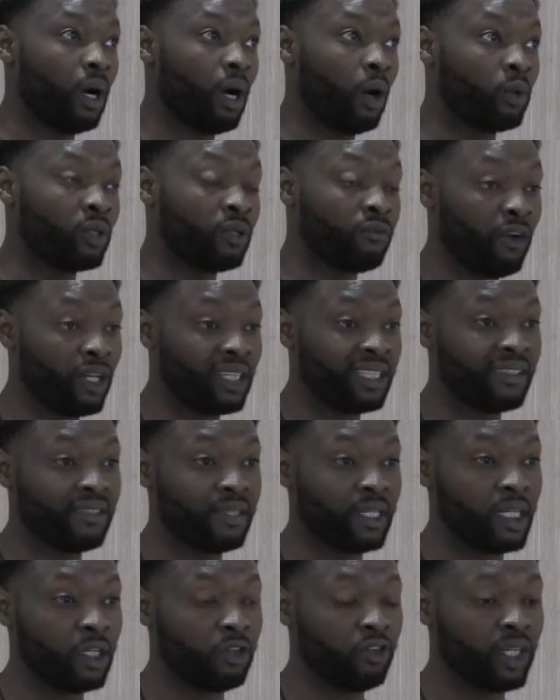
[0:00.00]
I was
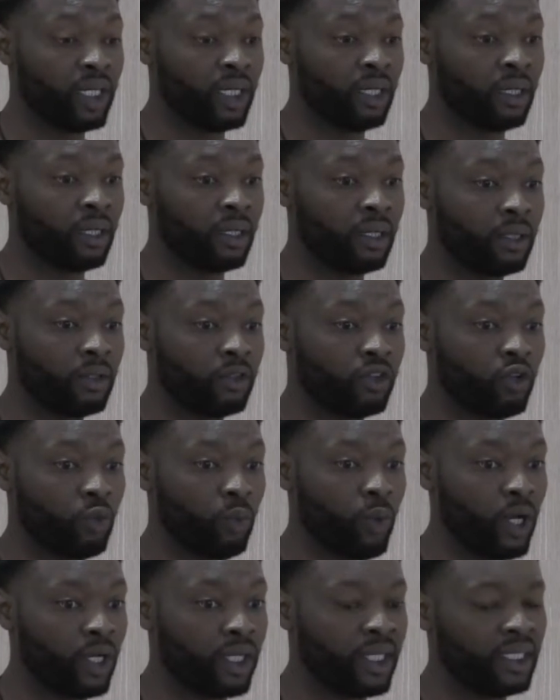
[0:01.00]
volunteering to
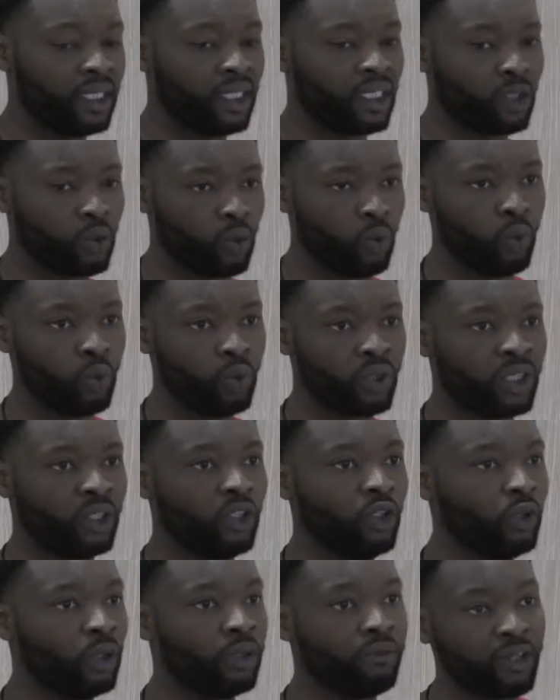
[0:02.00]
work in schools
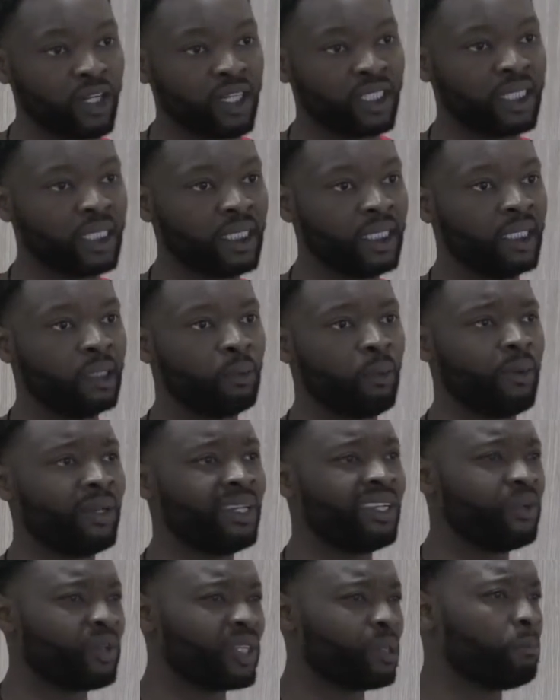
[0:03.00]
and universities.
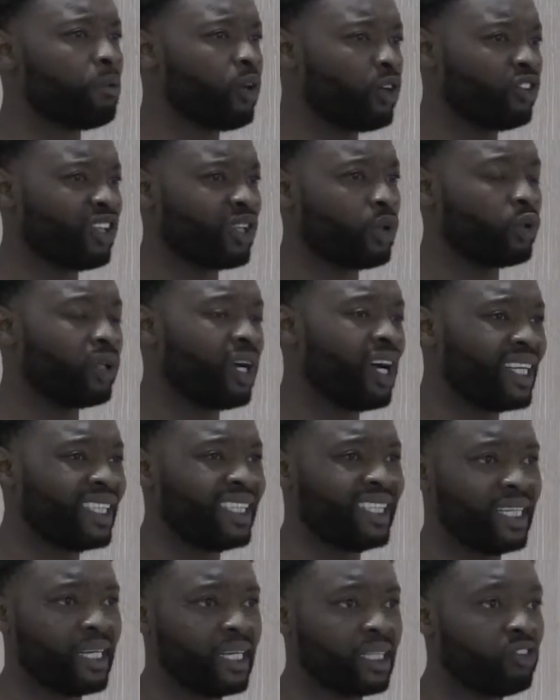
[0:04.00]
There was a project with
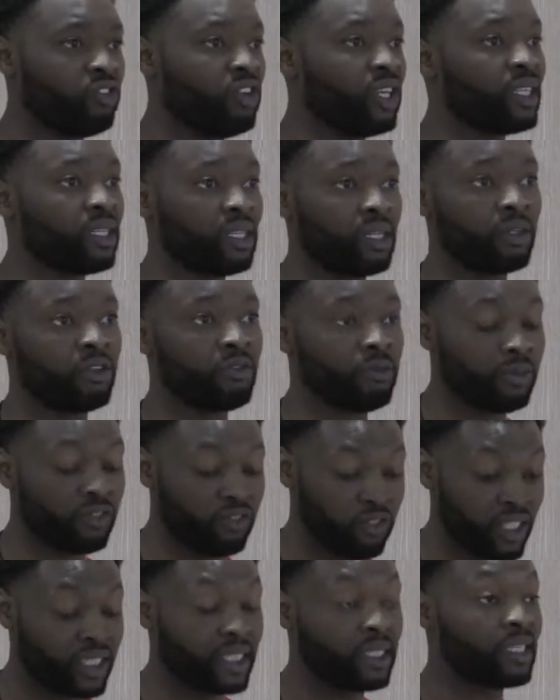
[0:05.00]
ICS,
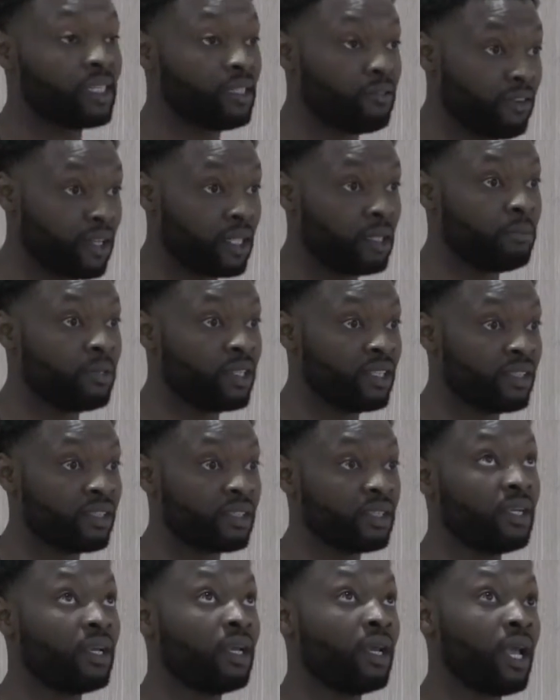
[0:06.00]
Restless
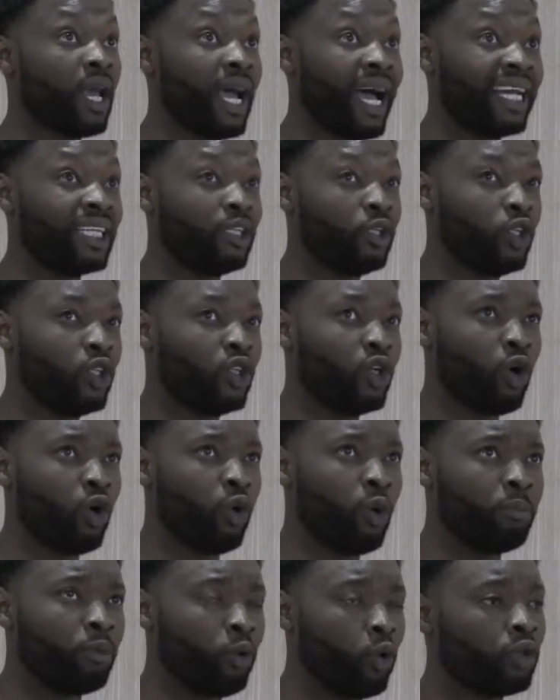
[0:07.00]
Development. And you'd
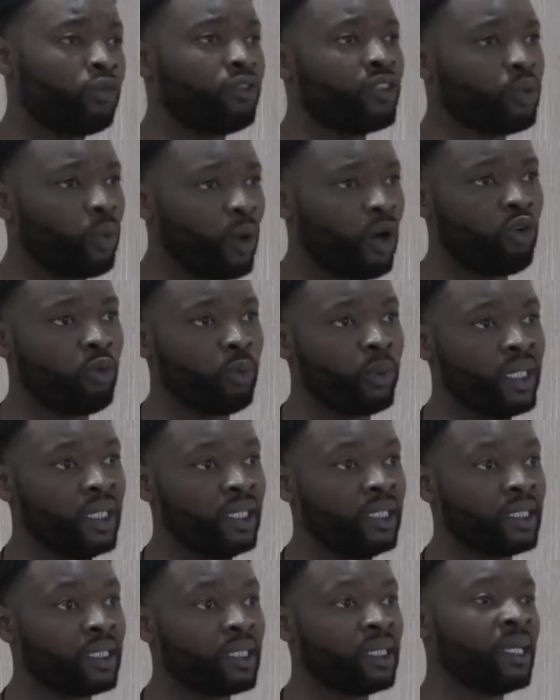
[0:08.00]
go abroad for 12
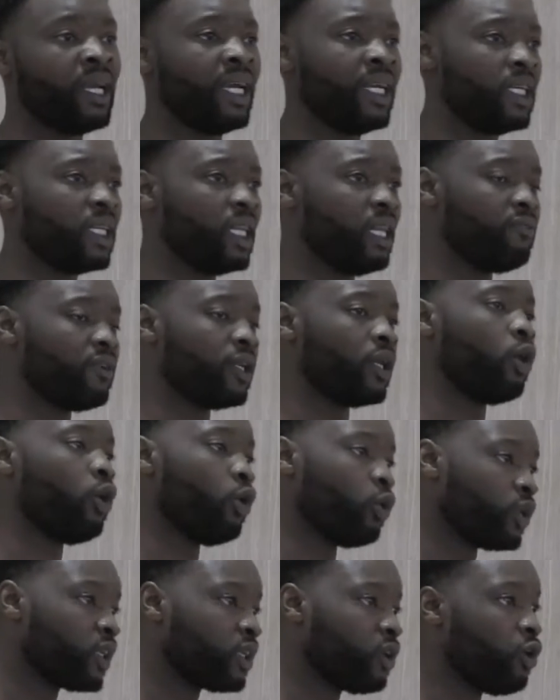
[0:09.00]
weeks, and you'd live in a
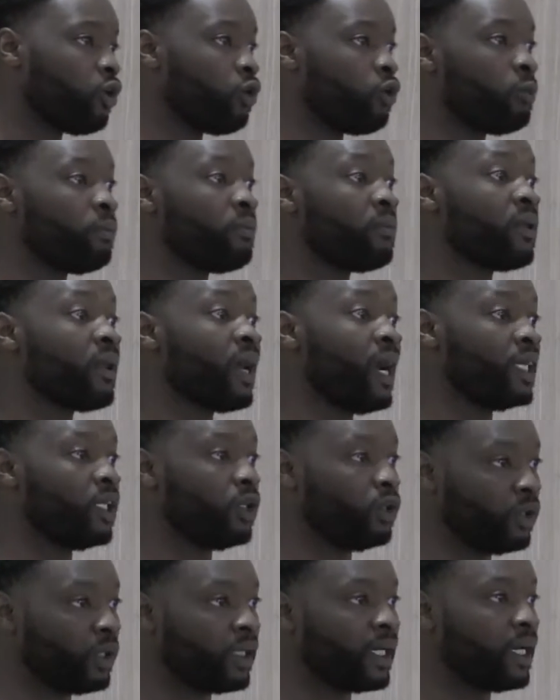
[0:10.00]
host home,
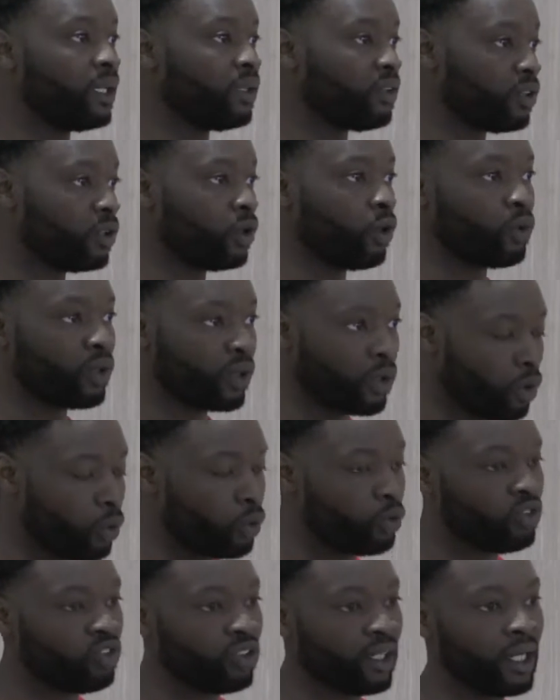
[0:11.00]
and you'd get to know the
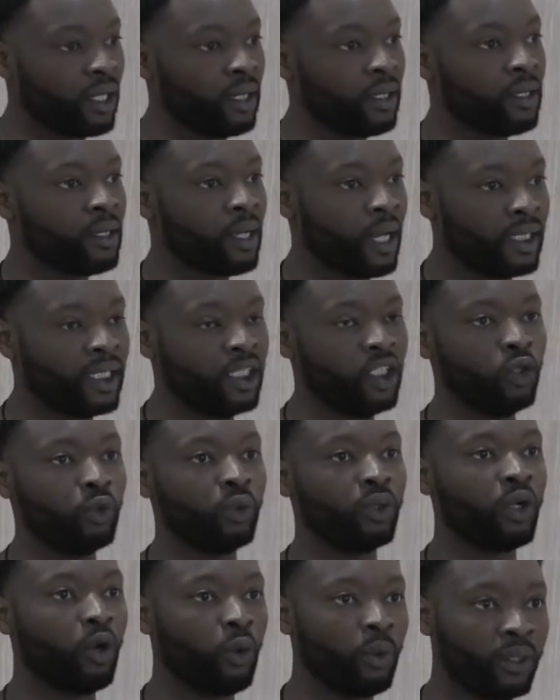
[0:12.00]
culture, and then
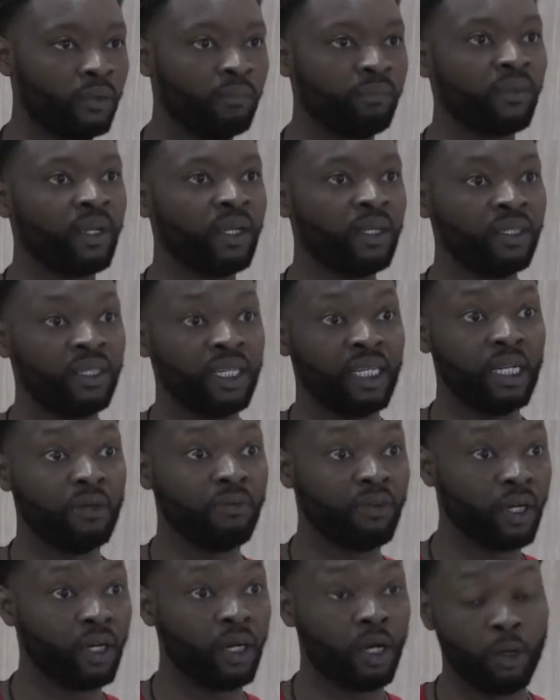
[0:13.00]
you'd go and
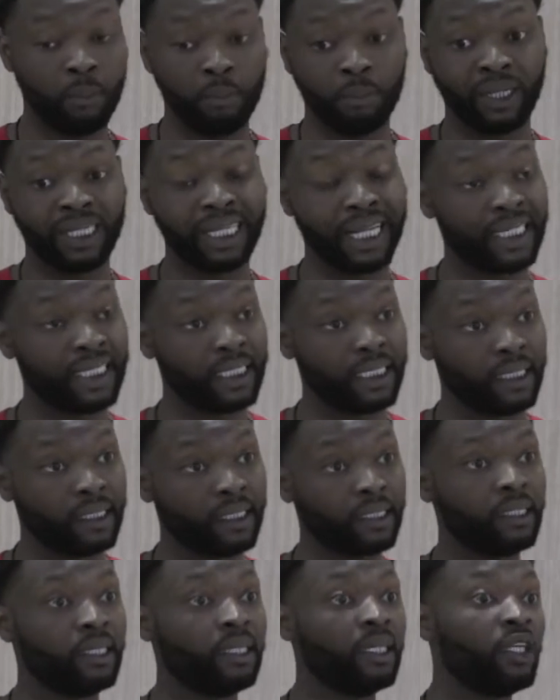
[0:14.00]
deliver
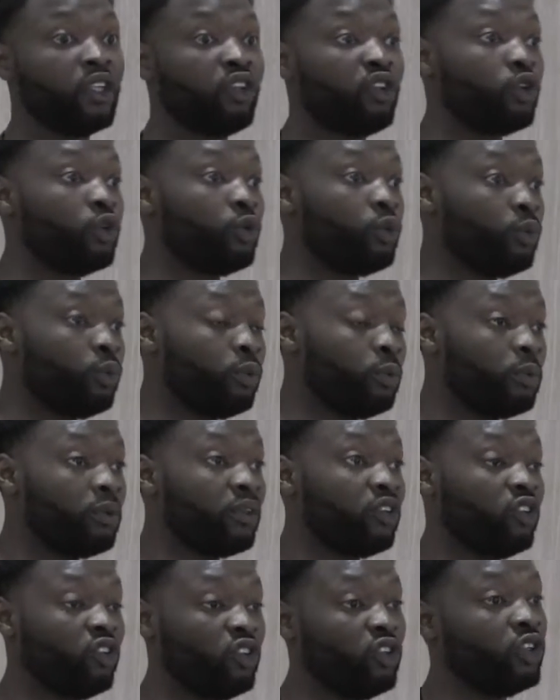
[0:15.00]
classes to
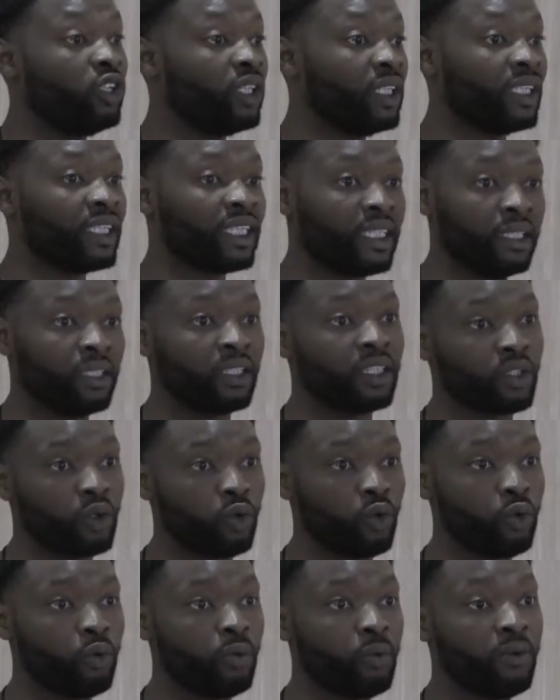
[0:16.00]
students in the
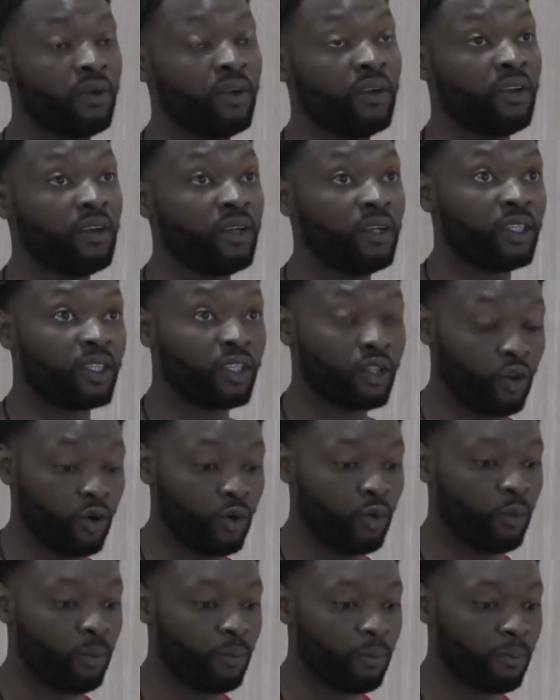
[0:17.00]
school.
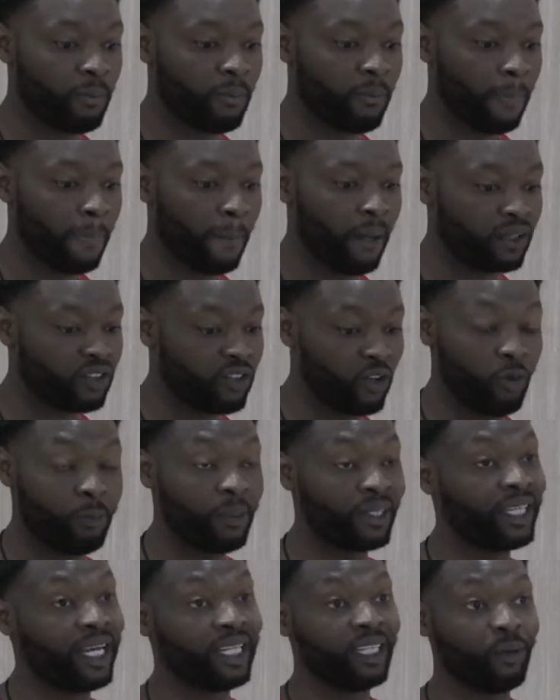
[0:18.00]
So I told
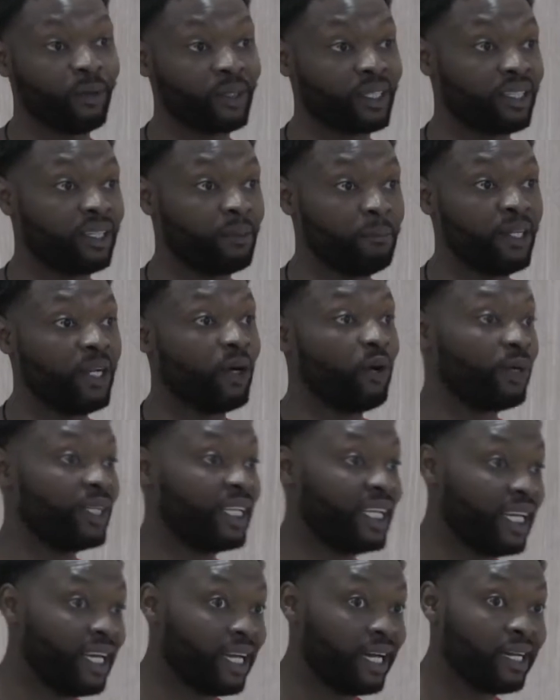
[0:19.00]
my dad I was going to be
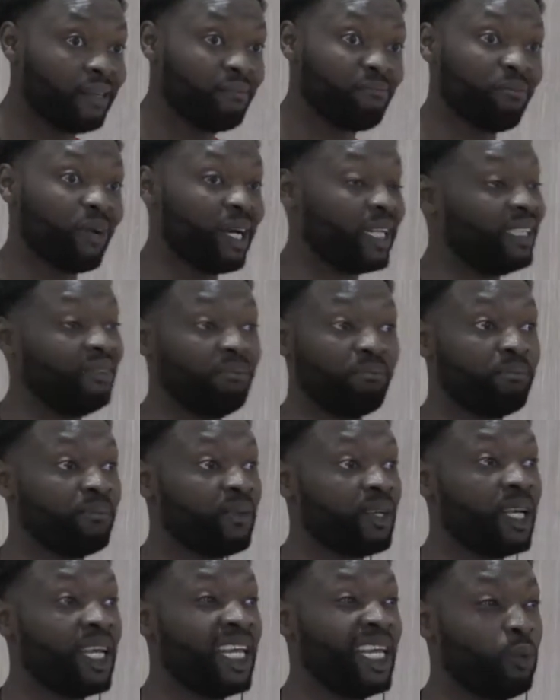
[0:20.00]
going here, and
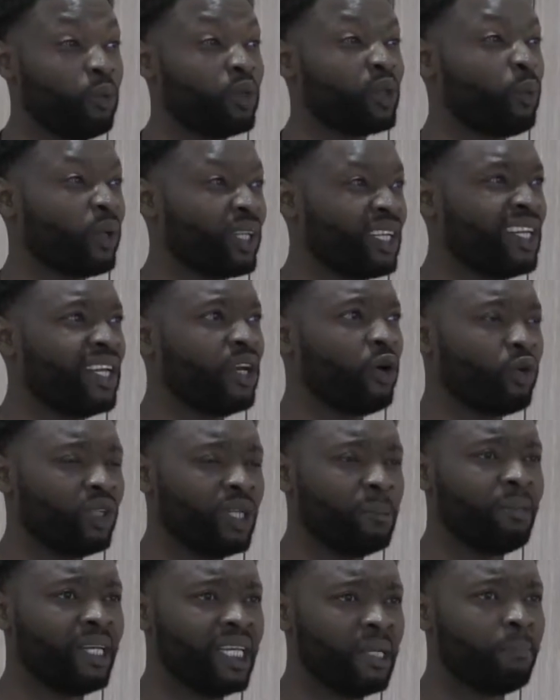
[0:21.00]
he was one of the
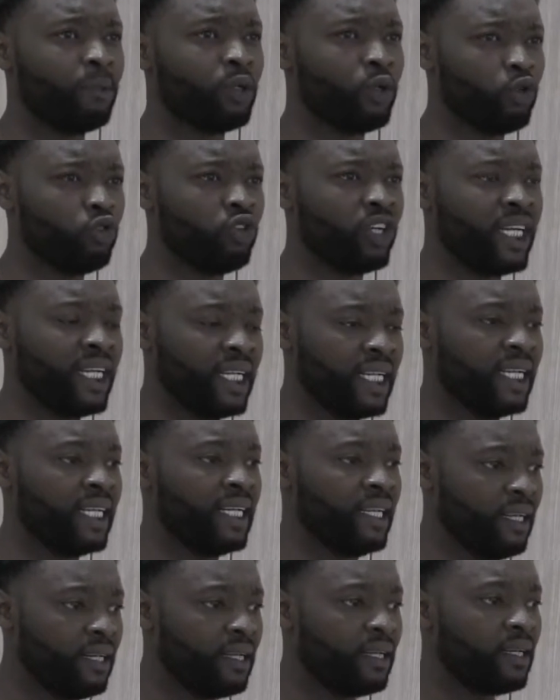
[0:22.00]
only people who
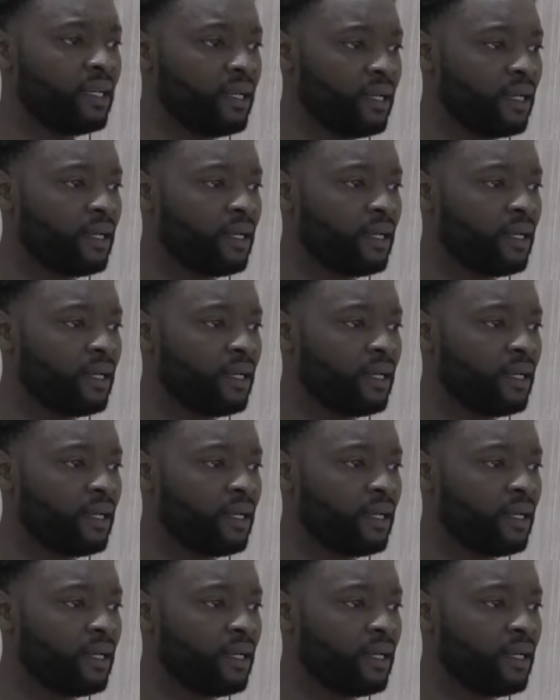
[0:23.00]
really